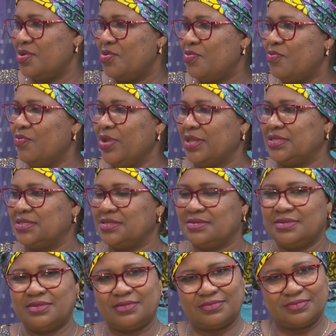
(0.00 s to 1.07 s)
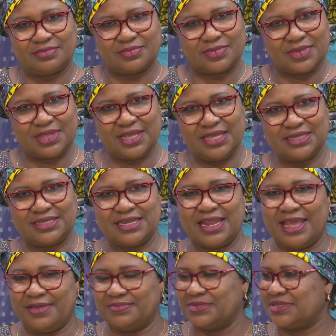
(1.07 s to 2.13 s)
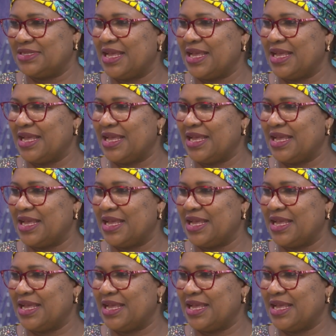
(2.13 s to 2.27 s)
with these names